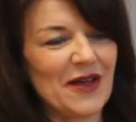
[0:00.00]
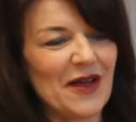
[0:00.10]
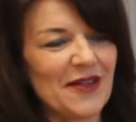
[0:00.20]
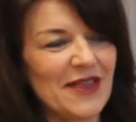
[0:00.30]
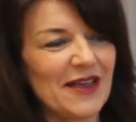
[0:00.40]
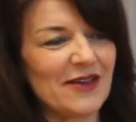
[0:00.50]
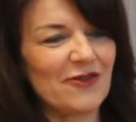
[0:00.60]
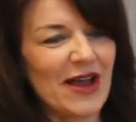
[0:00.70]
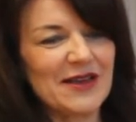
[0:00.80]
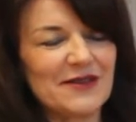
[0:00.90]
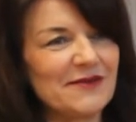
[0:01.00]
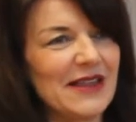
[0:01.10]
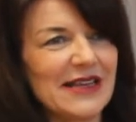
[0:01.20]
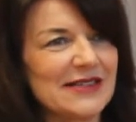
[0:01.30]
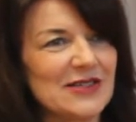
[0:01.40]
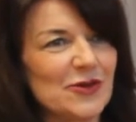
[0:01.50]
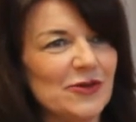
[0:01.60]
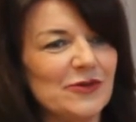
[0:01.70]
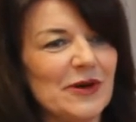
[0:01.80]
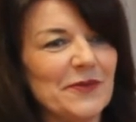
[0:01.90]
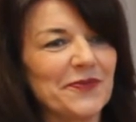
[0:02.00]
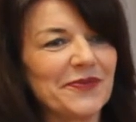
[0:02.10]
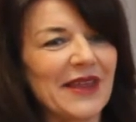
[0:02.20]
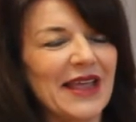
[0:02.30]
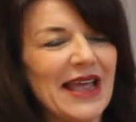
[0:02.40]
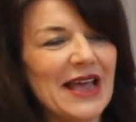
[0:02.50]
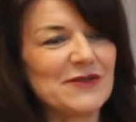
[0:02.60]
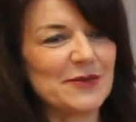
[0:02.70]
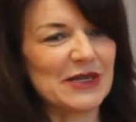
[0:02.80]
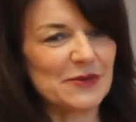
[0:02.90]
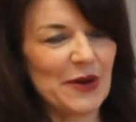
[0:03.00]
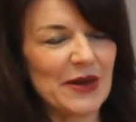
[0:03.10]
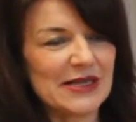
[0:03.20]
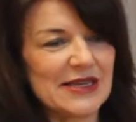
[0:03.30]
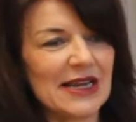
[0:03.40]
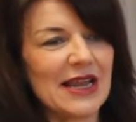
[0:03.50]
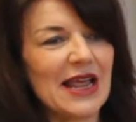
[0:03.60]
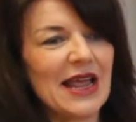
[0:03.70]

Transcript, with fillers: I think a great thing to um, have some experience in.